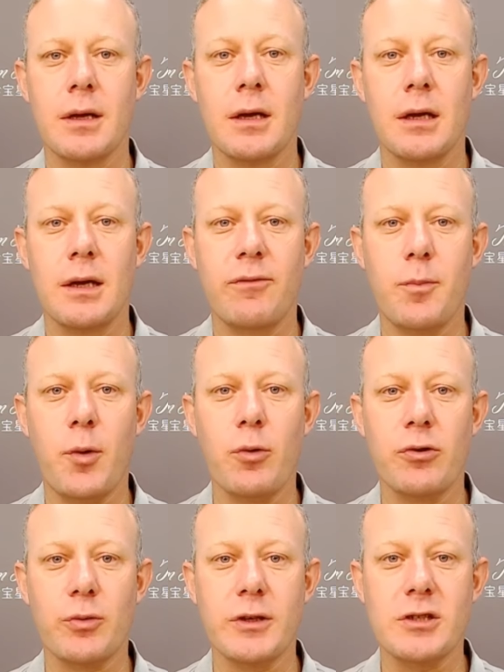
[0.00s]
If you pull the
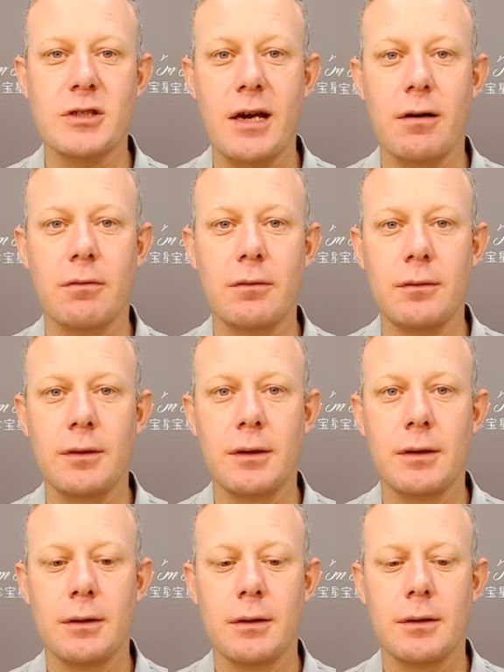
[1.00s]
switch down
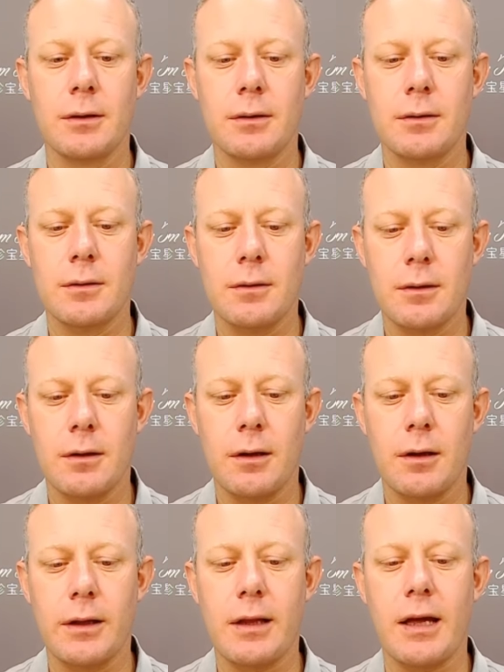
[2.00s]

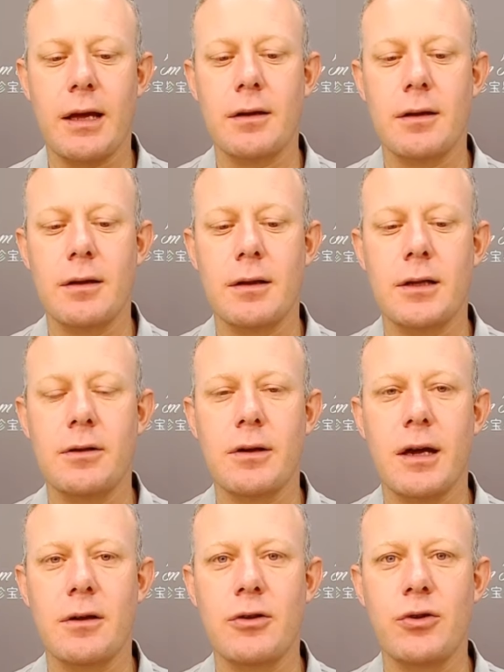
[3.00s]
like that, then you get
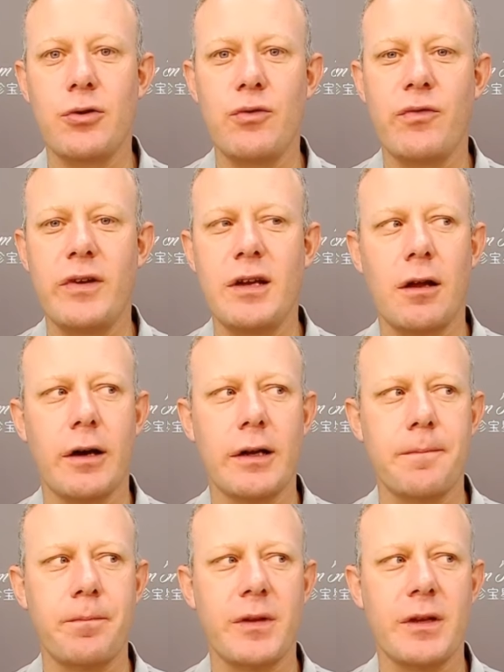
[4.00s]
a UV light,
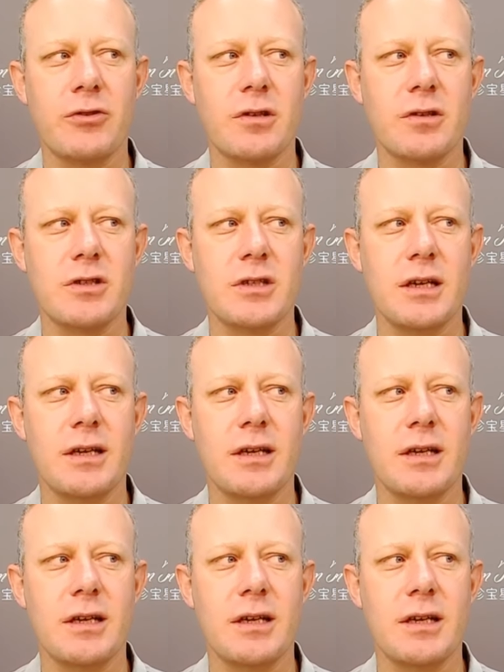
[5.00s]
as you can see here.